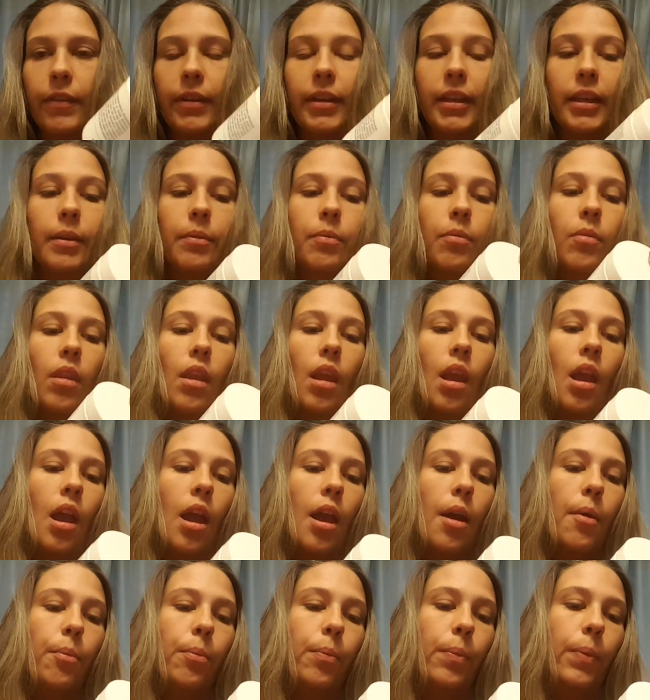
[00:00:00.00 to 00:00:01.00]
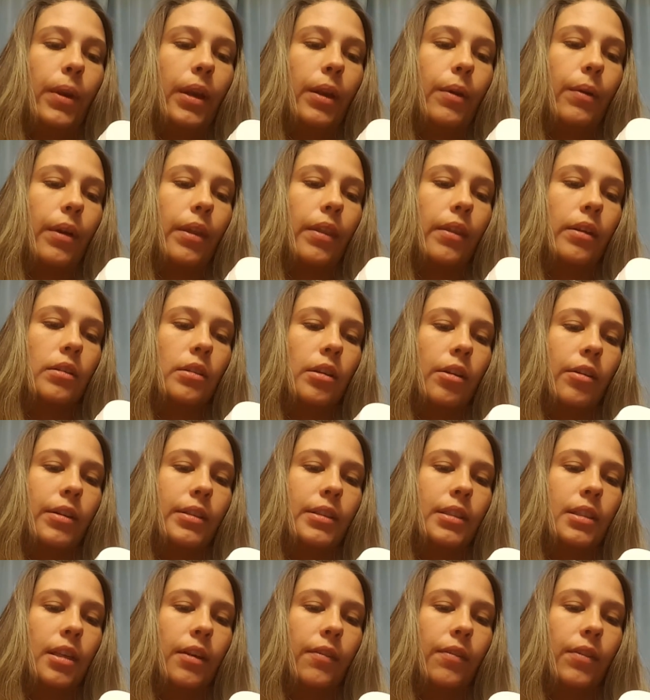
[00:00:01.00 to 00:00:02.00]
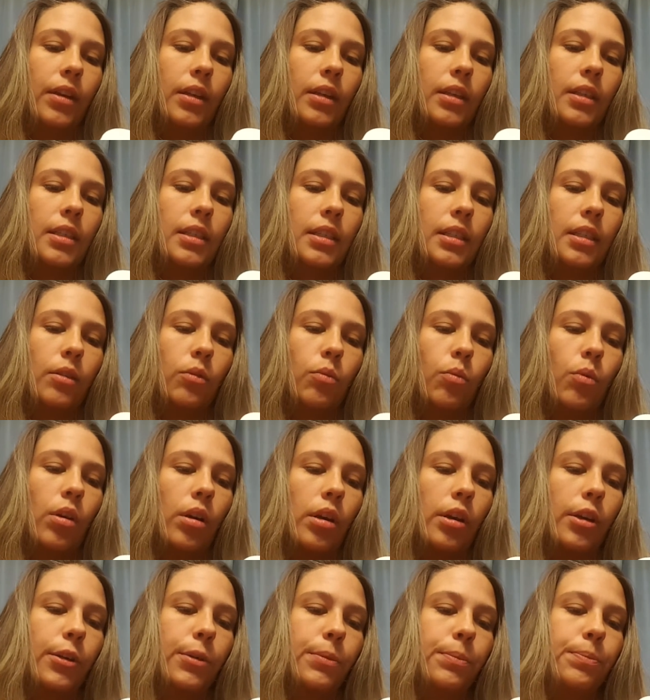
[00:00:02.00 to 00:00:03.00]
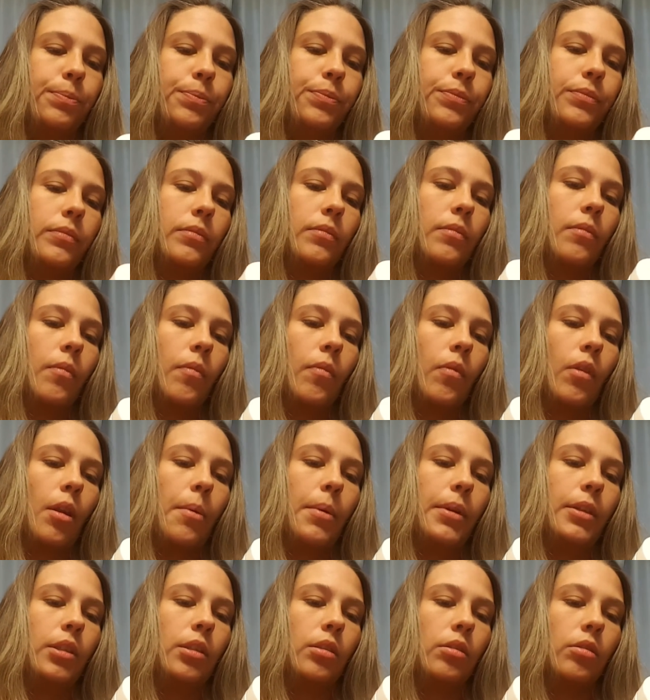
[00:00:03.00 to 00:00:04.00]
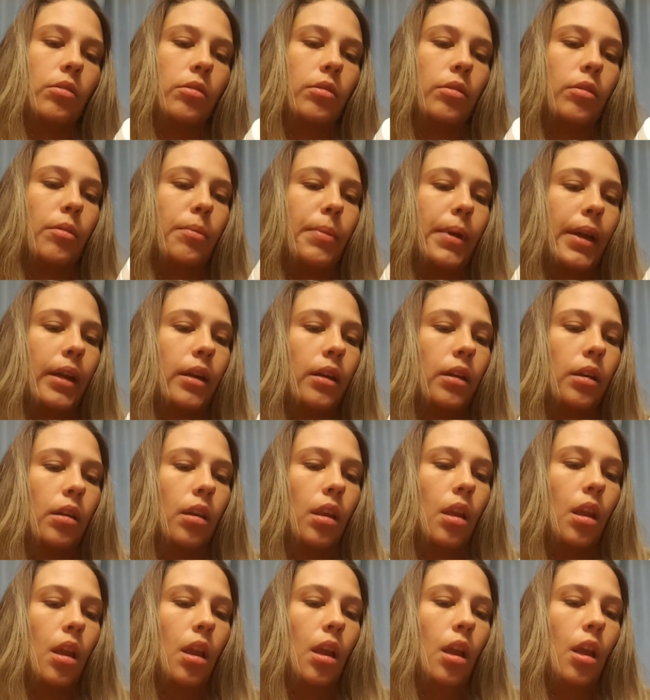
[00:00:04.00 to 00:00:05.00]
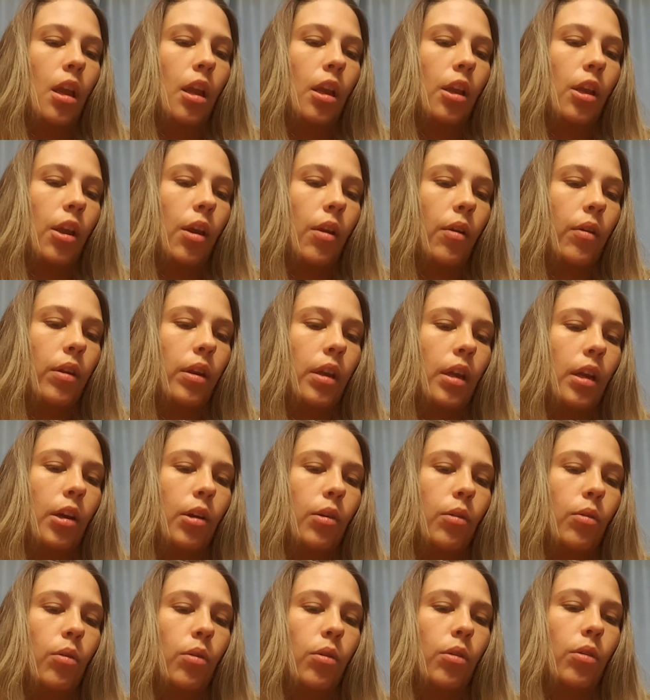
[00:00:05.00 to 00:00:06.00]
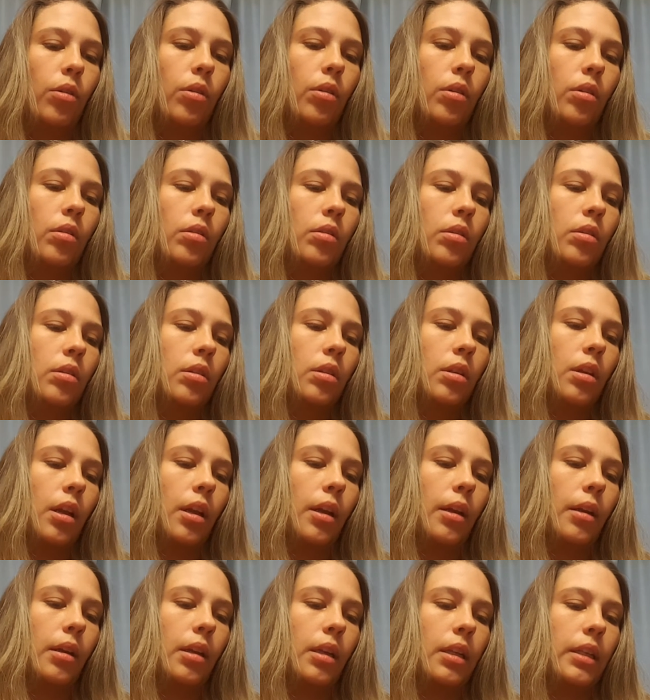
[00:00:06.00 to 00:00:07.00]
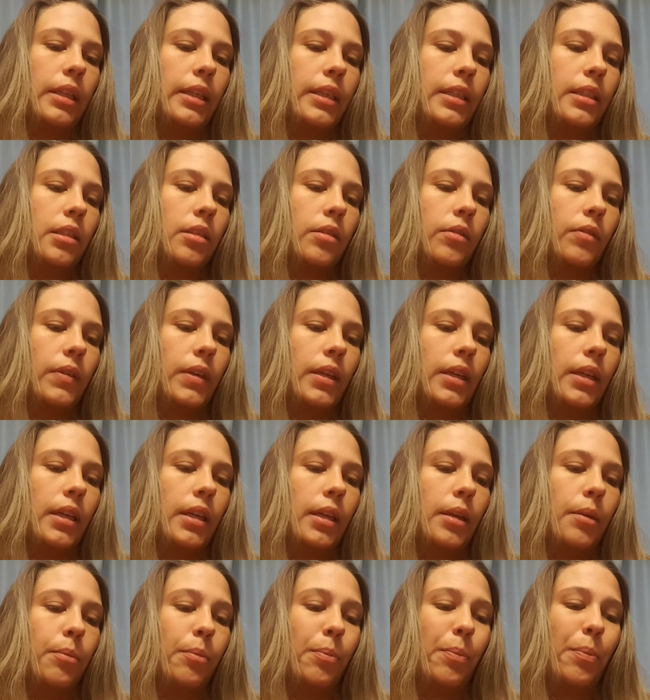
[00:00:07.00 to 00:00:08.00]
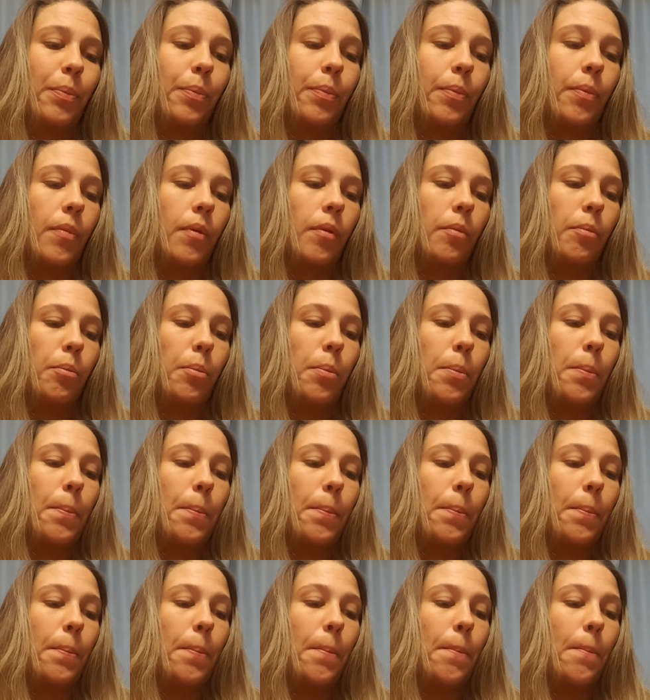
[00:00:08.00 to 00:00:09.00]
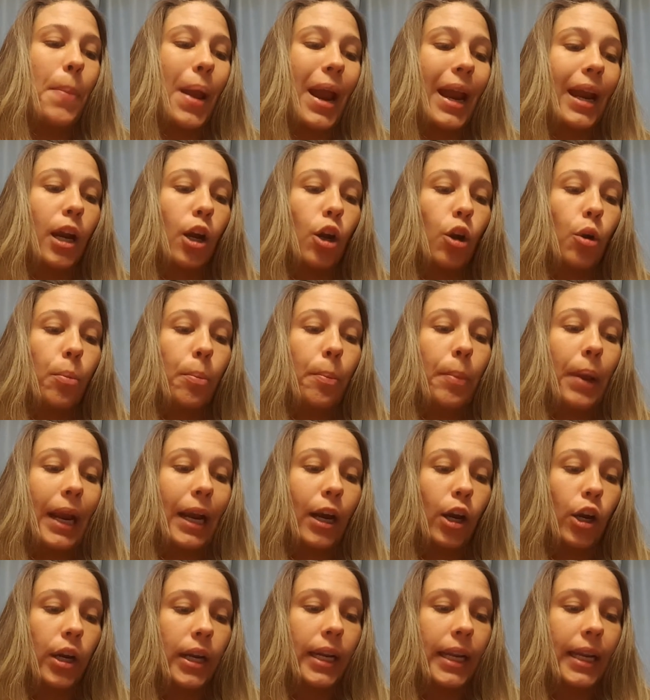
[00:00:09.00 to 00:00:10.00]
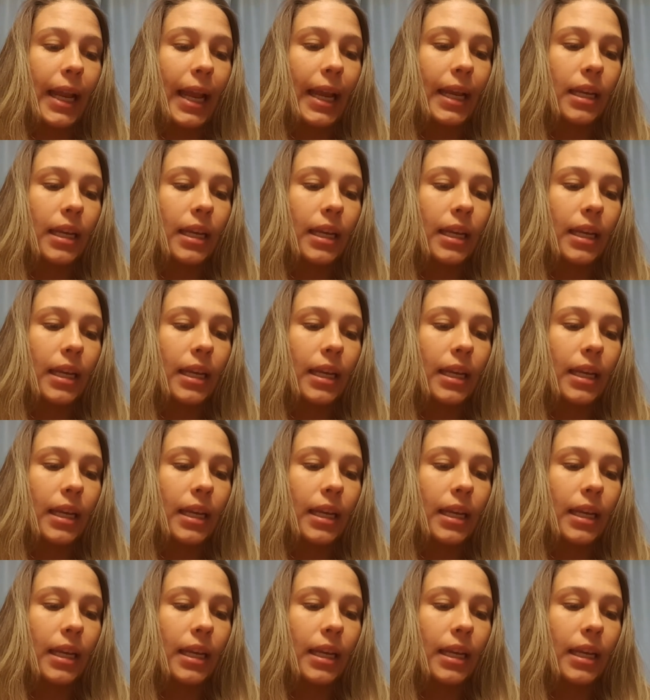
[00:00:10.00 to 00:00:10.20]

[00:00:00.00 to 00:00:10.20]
really. But anyway, there's all kinds of stuff in it. Distilled water. My children are in the background. Coconut oil, glycerin, bearberry